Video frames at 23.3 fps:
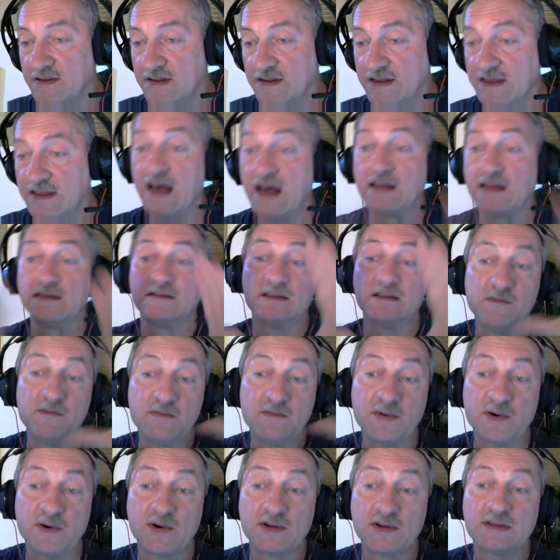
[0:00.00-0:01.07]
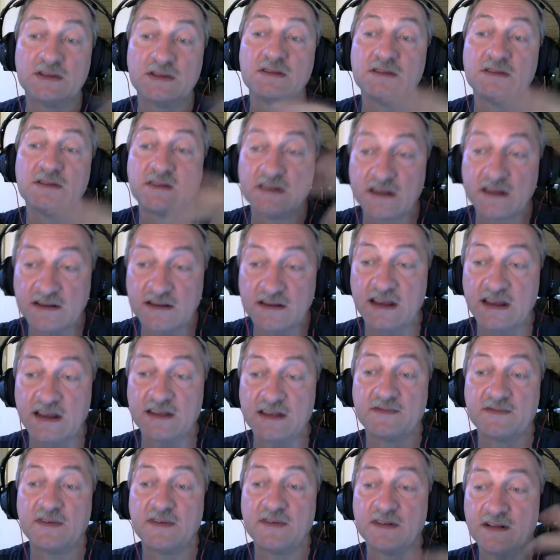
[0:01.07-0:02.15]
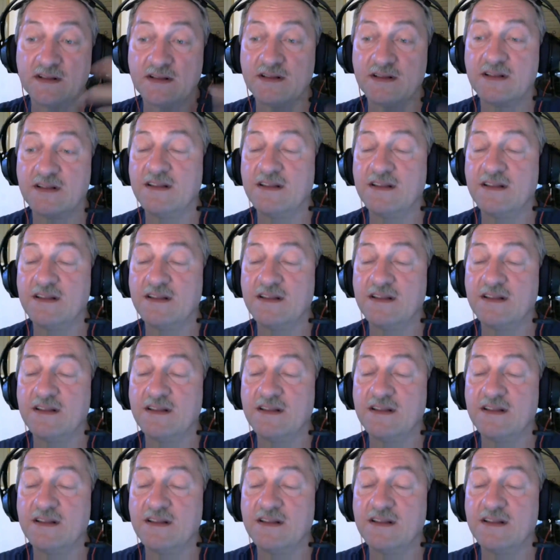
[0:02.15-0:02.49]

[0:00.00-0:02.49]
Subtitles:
Some important, successful.